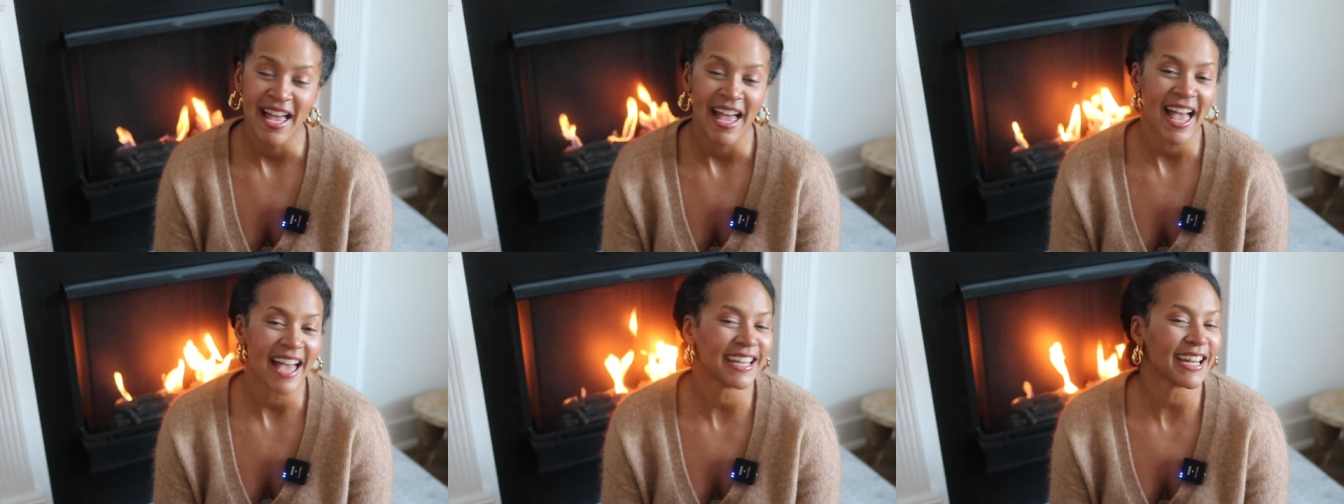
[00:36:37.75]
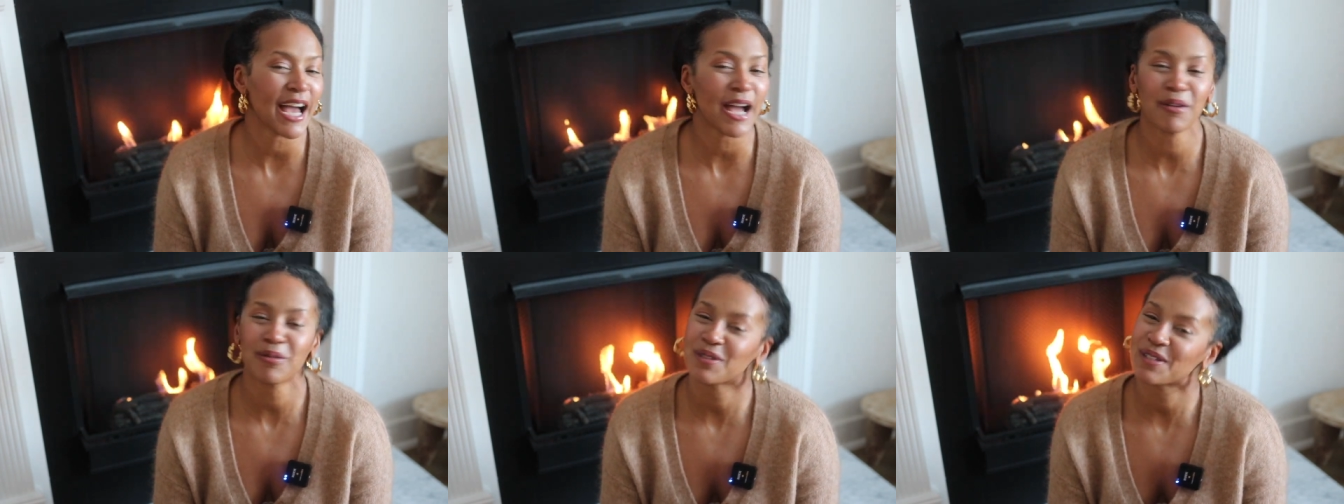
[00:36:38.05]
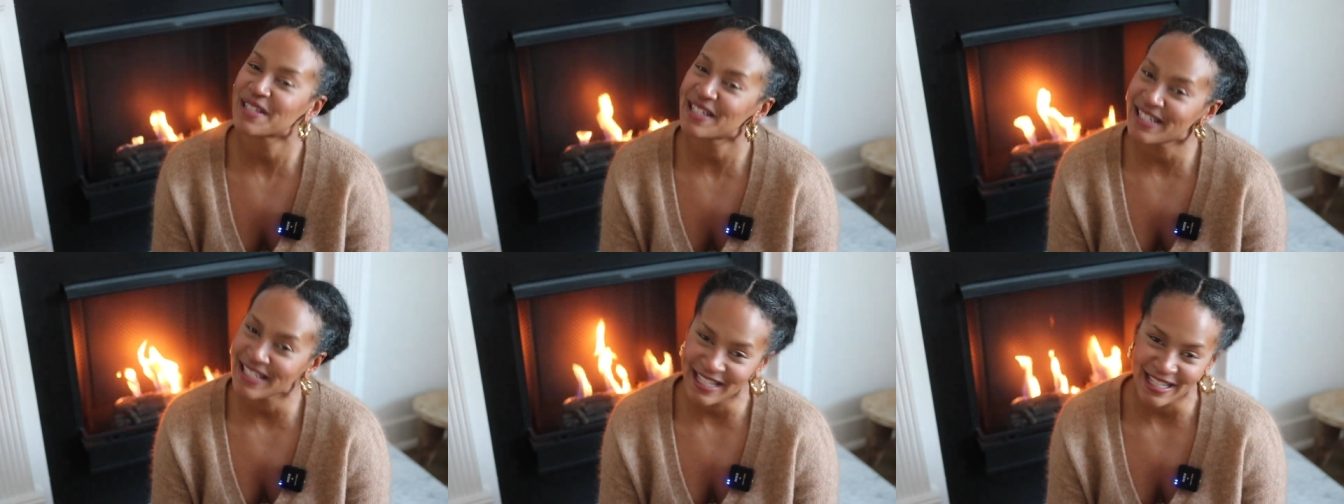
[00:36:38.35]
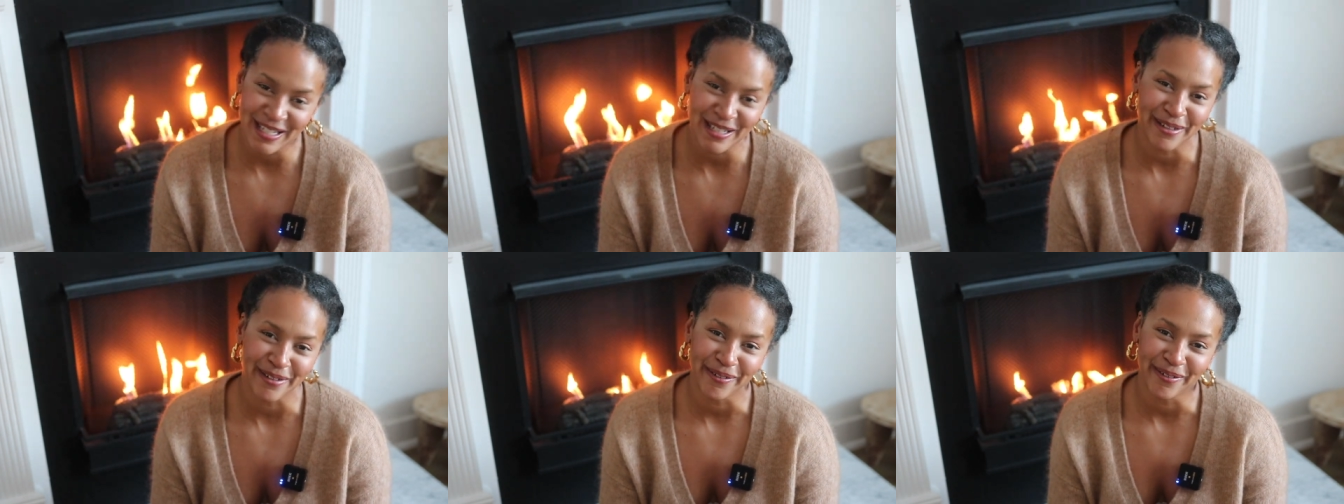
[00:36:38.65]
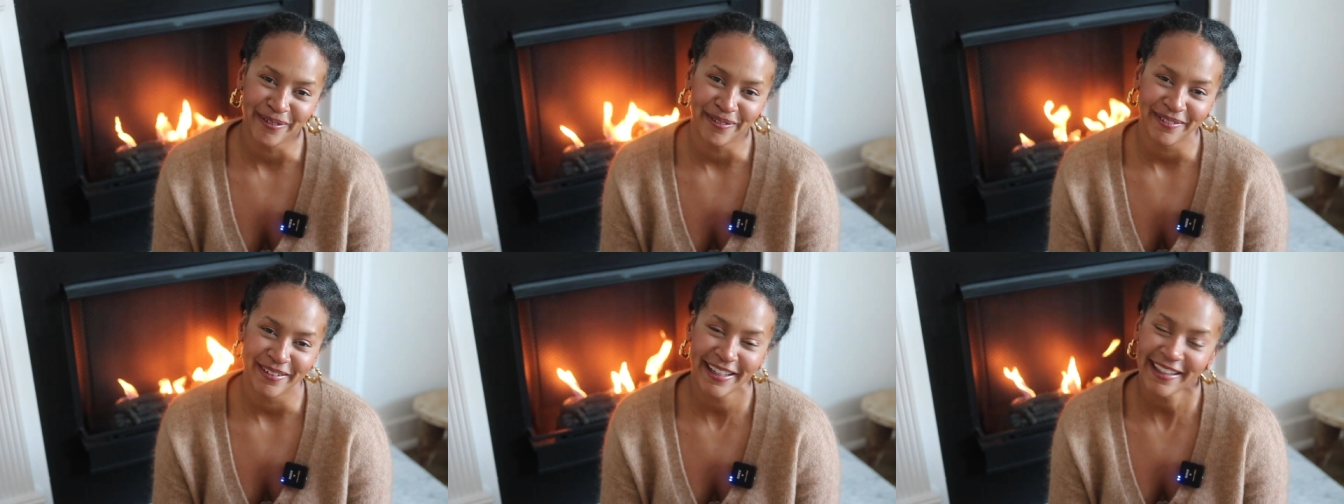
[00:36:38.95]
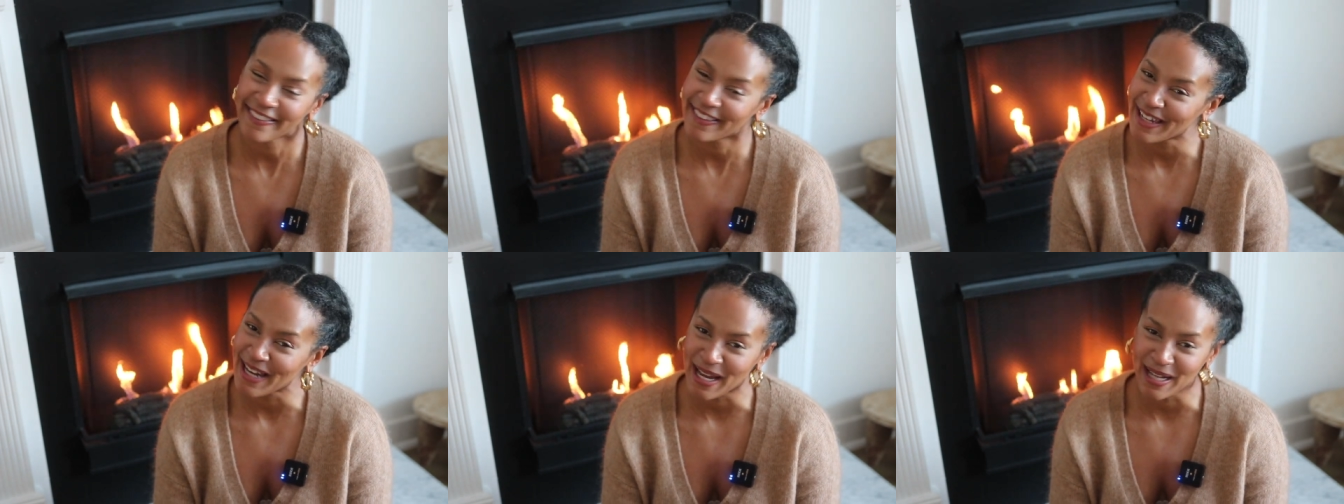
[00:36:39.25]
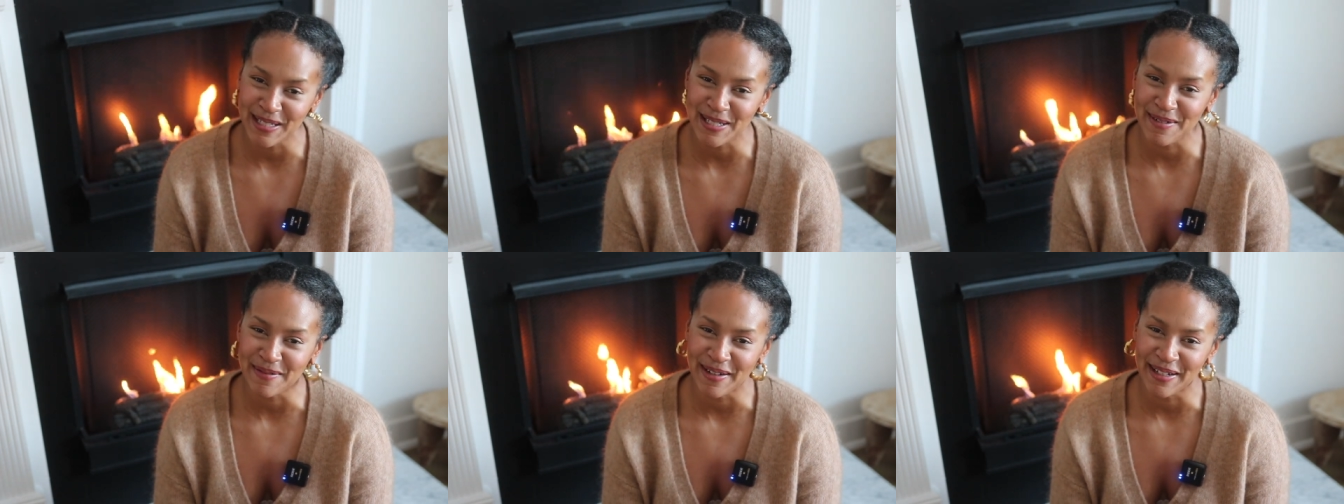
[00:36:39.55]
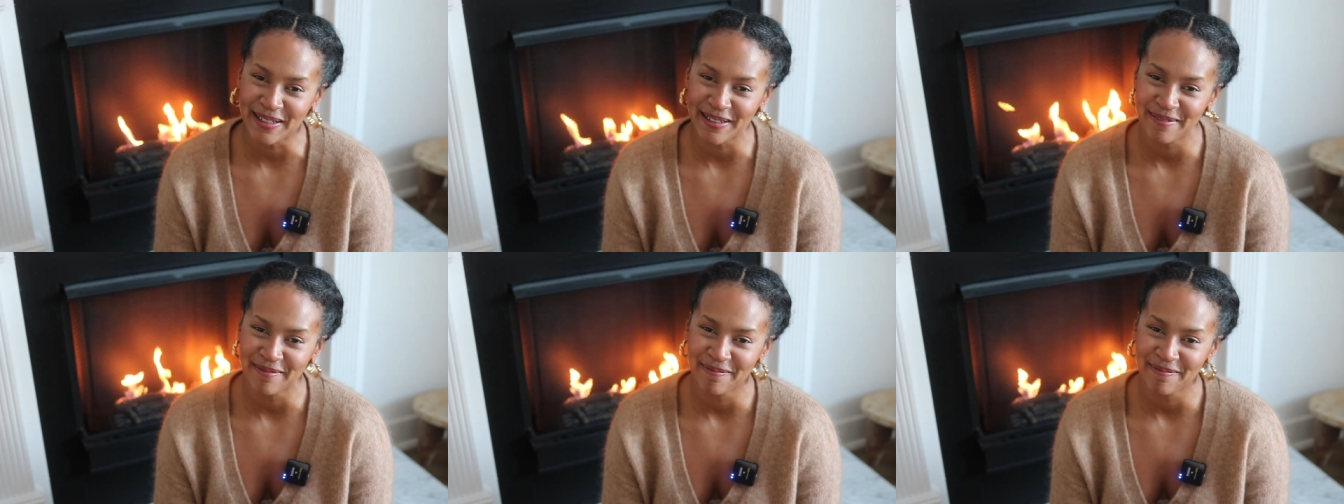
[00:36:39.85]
And I will see you in the next one.